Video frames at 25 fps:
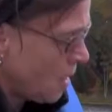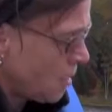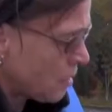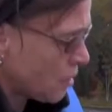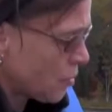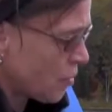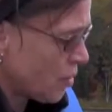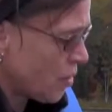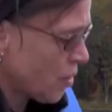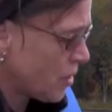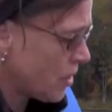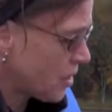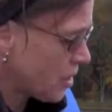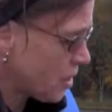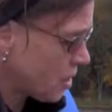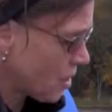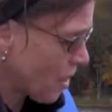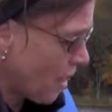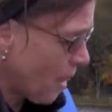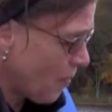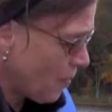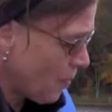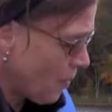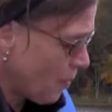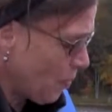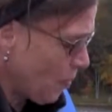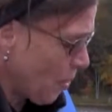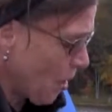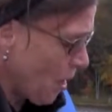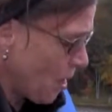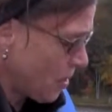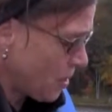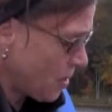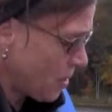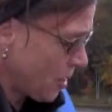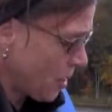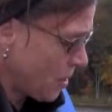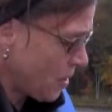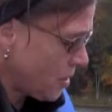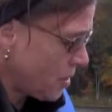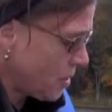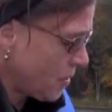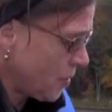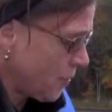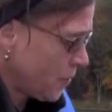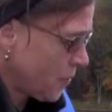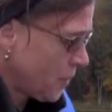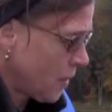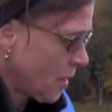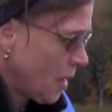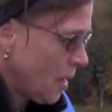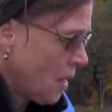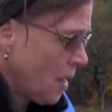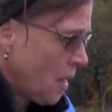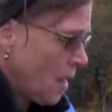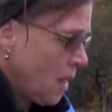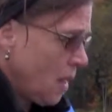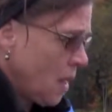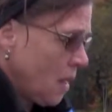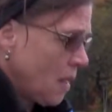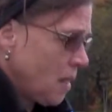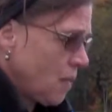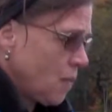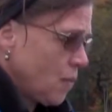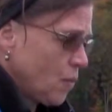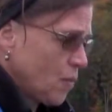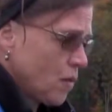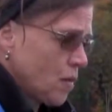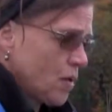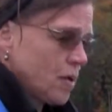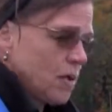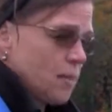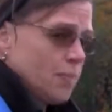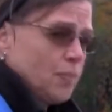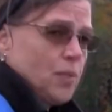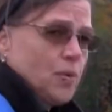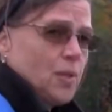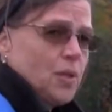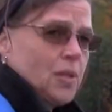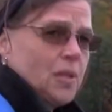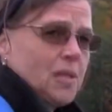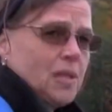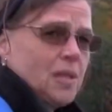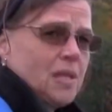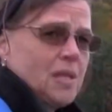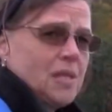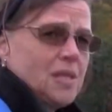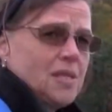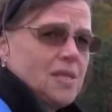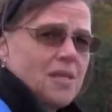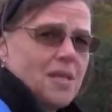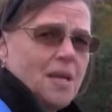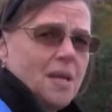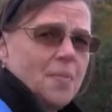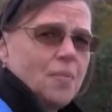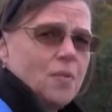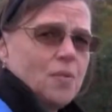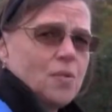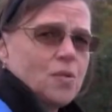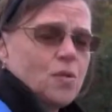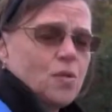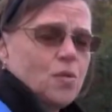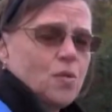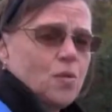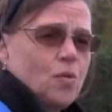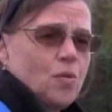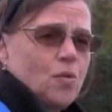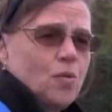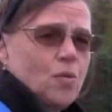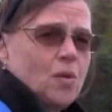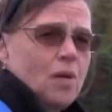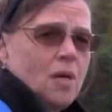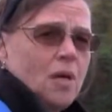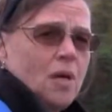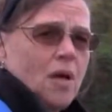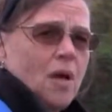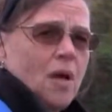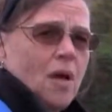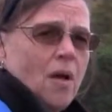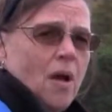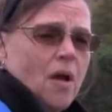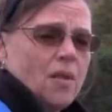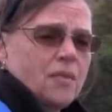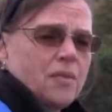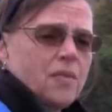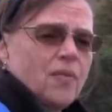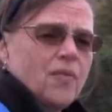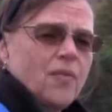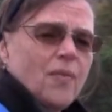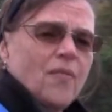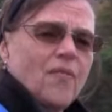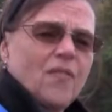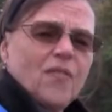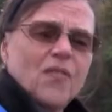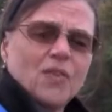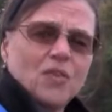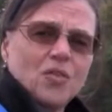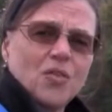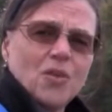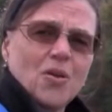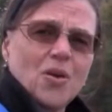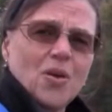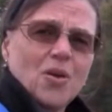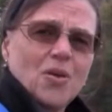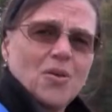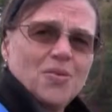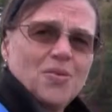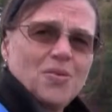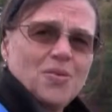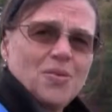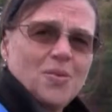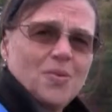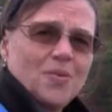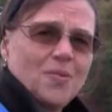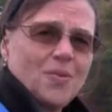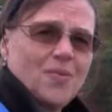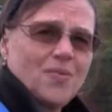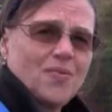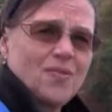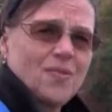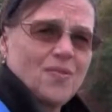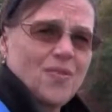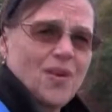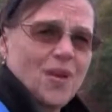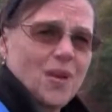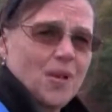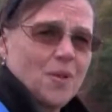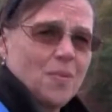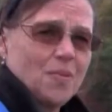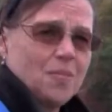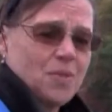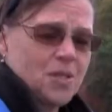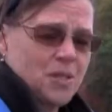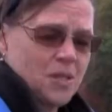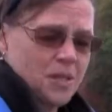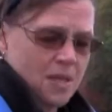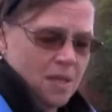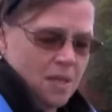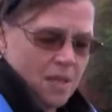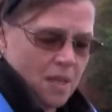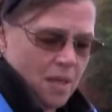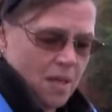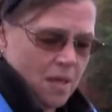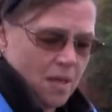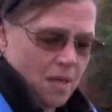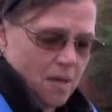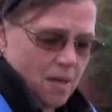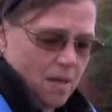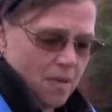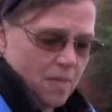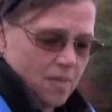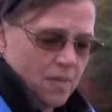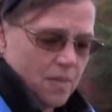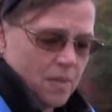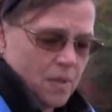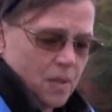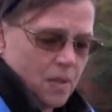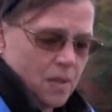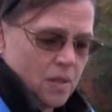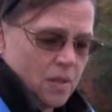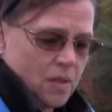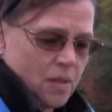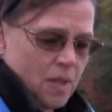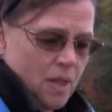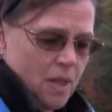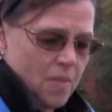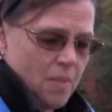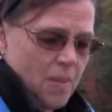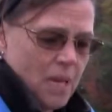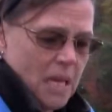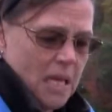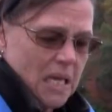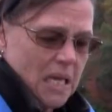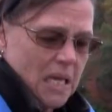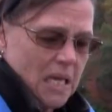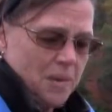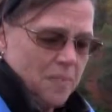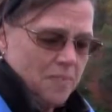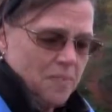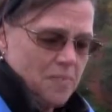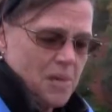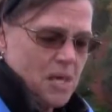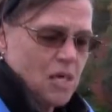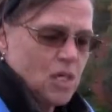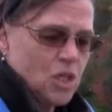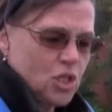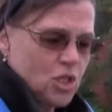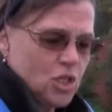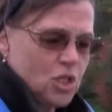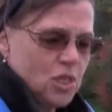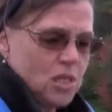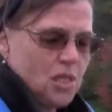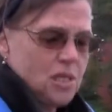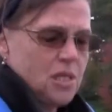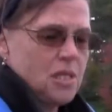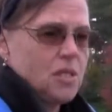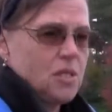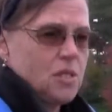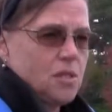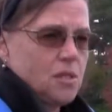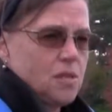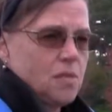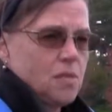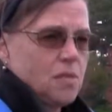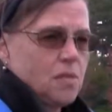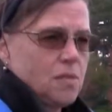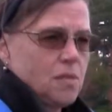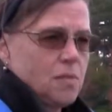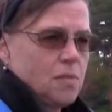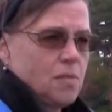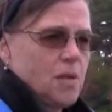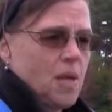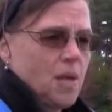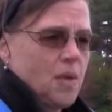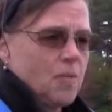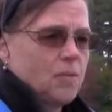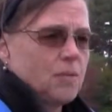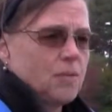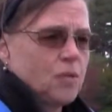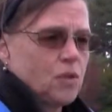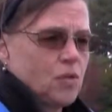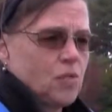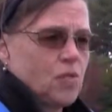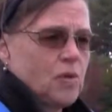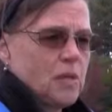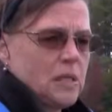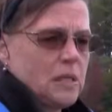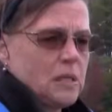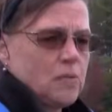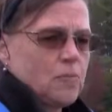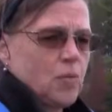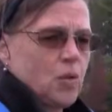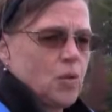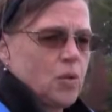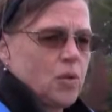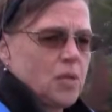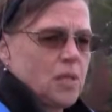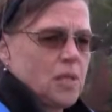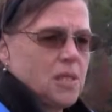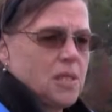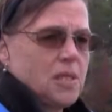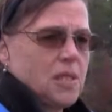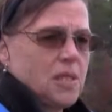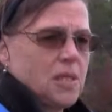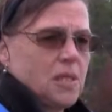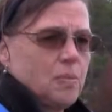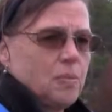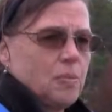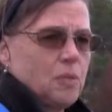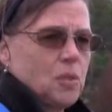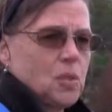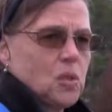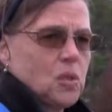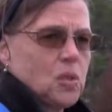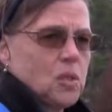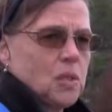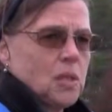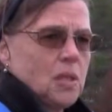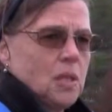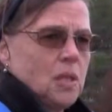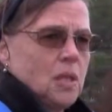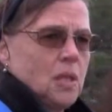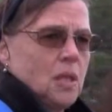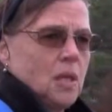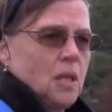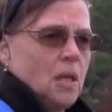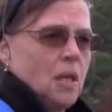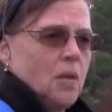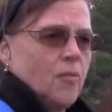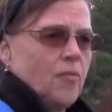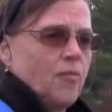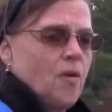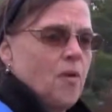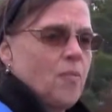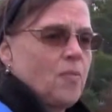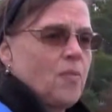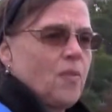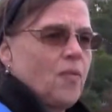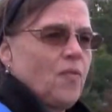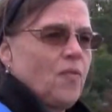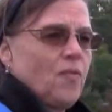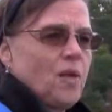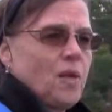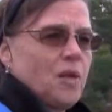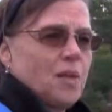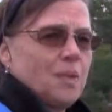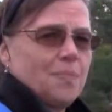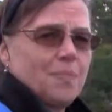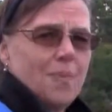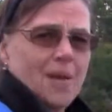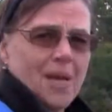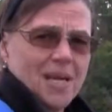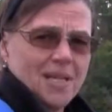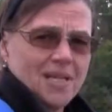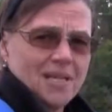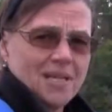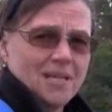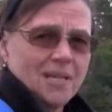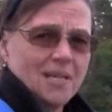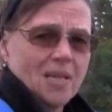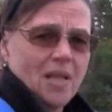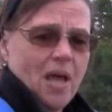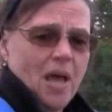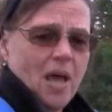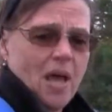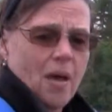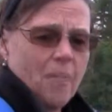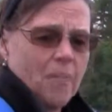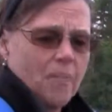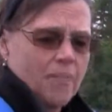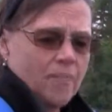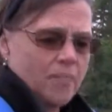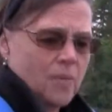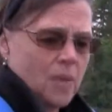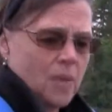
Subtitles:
So we're going to stop the process, and we're going to put the samples through different filter cones that we've developed that make it much easier to be able to transport these samples from the field back to the lab.